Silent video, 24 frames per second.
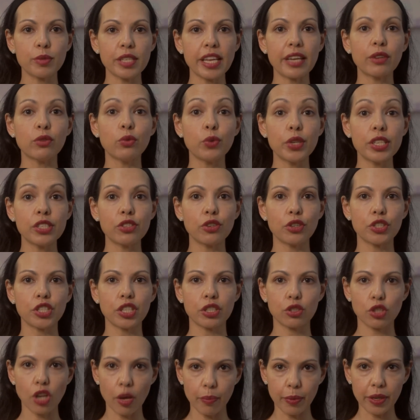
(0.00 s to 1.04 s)
and researching
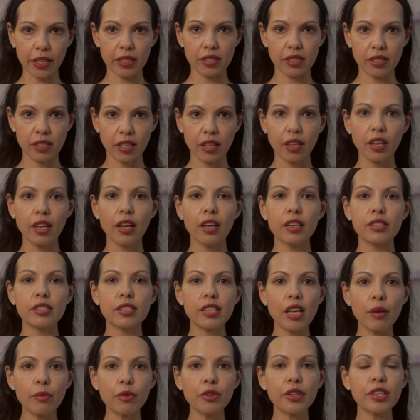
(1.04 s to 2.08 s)
topics.
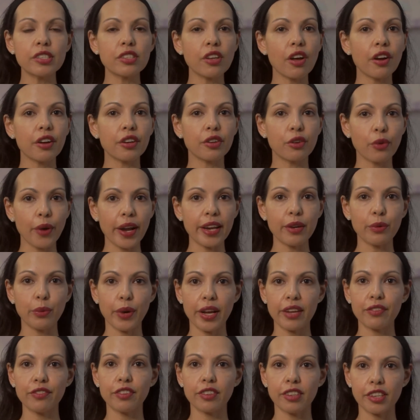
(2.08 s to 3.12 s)
Summaries are a great way
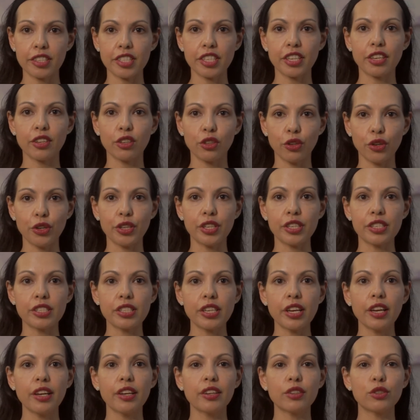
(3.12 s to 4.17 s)
for logical learners
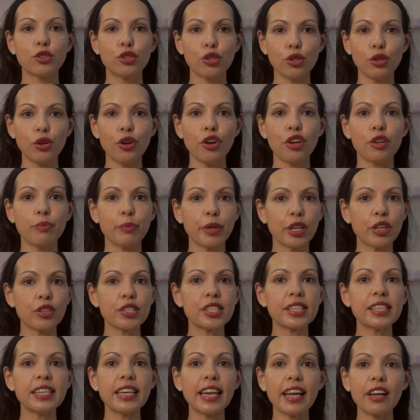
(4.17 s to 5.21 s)
to learn because
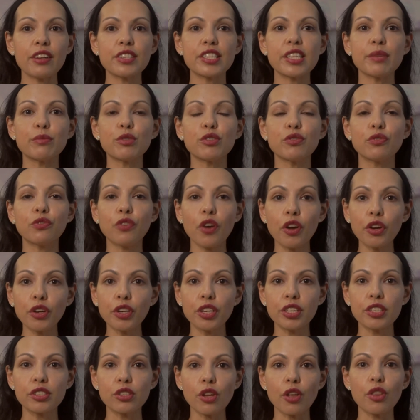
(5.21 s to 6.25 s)
it allows them to
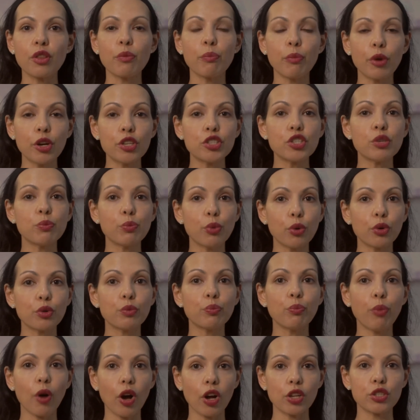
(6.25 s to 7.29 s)
focus on the most important
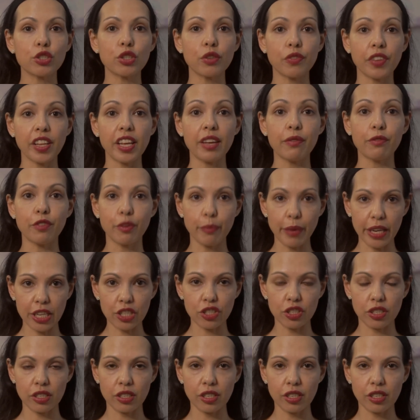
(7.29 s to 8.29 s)
parts of the information.